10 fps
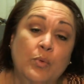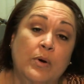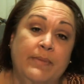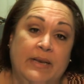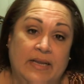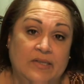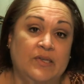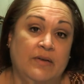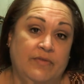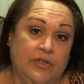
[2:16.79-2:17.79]
will be
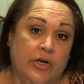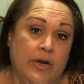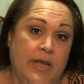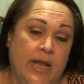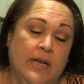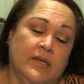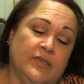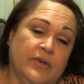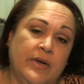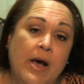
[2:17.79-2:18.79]
less of a target
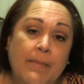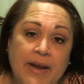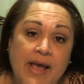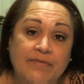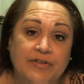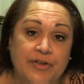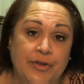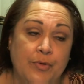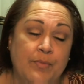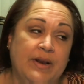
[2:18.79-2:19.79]
because they're coming after
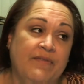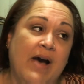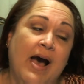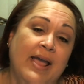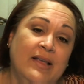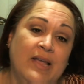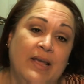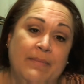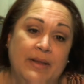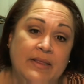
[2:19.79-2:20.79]
you. But if I
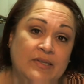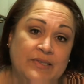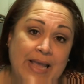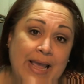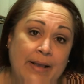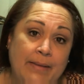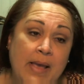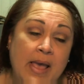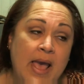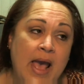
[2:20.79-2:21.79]
am in this
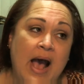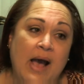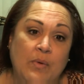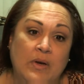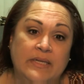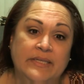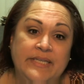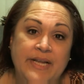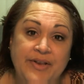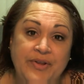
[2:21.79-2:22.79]
game, I will
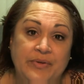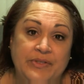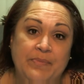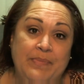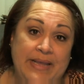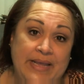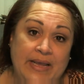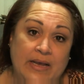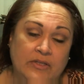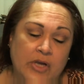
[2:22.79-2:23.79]
continue to
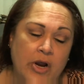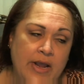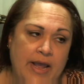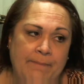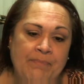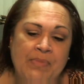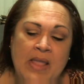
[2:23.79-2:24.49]
be a target.